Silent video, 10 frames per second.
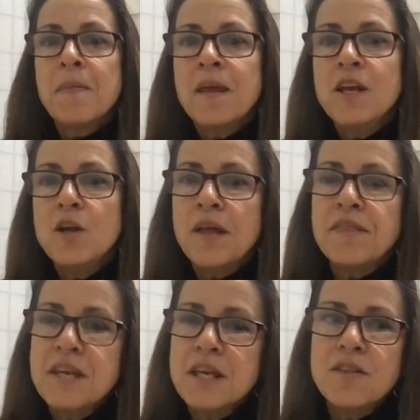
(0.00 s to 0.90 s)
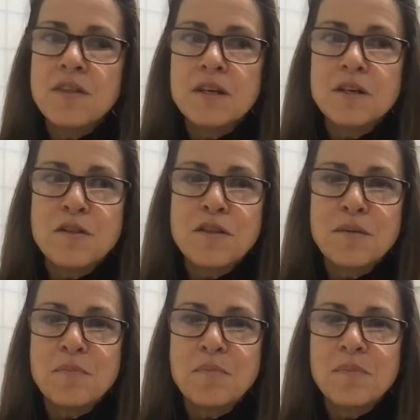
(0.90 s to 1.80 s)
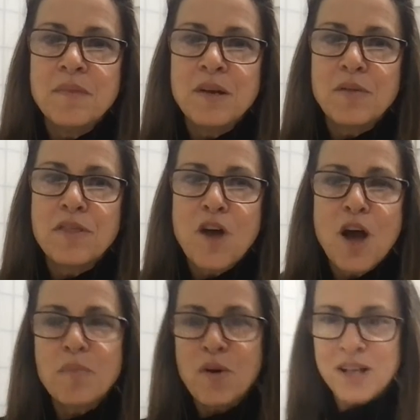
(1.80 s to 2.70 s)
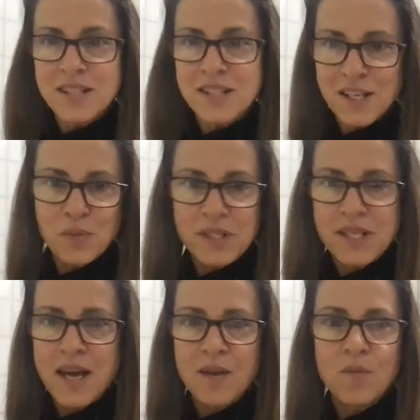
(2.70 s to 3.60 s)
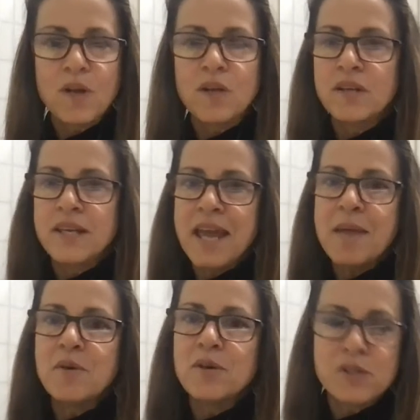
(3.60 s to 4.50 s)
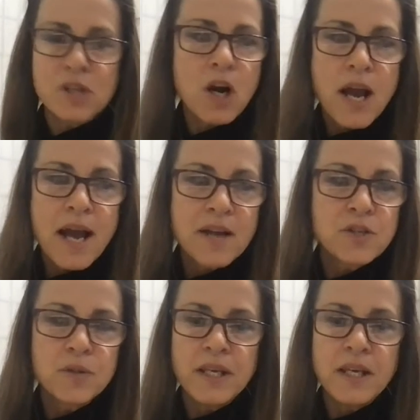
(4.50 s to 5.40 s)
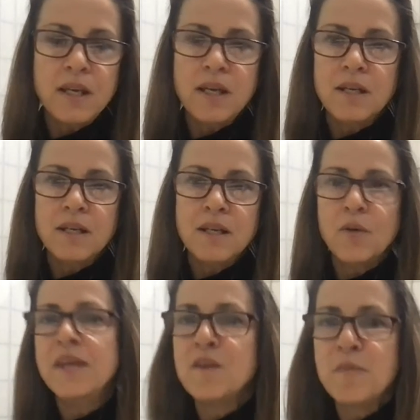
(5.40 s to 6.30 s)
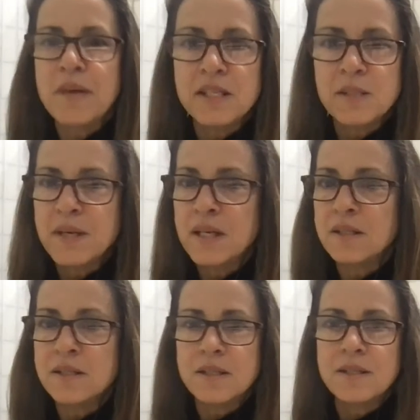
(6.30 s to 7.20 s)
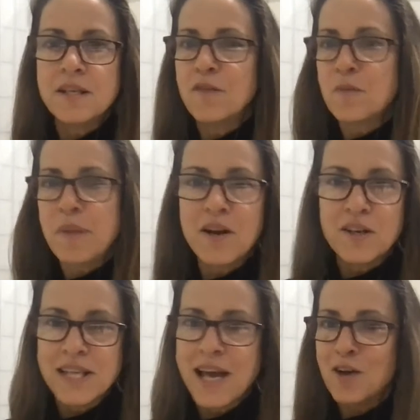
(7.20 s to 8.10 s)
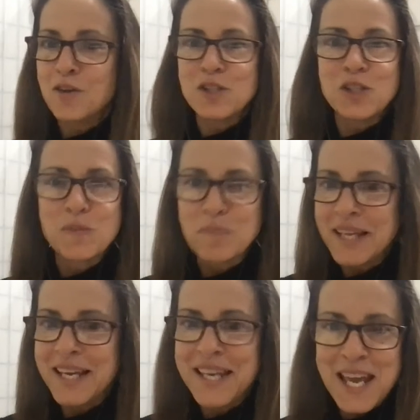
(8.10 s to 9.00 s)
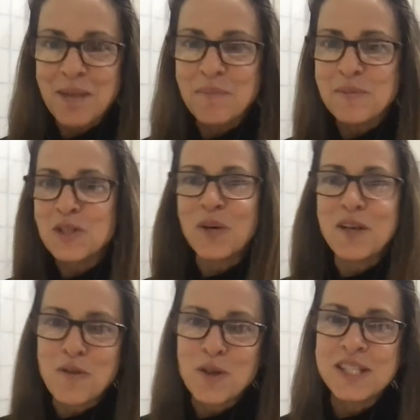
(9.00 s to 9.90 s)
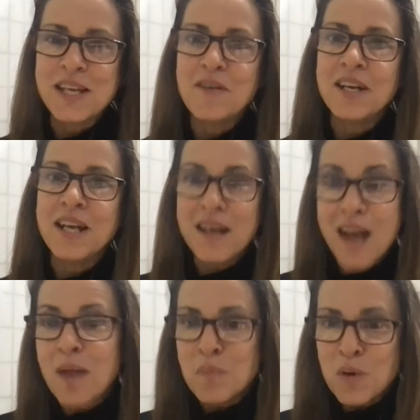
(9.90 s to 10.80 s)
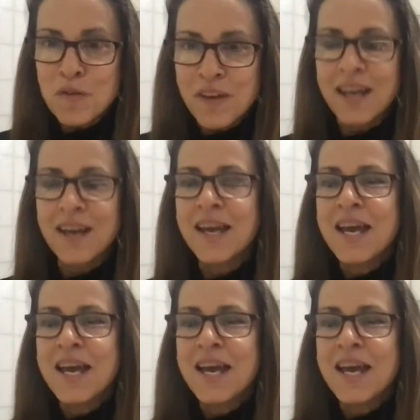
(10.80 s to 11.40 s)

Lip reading: I think the thought process was that, well, gamers are actually, in their basements, their parents' house, just playing games 24/7 and not moving.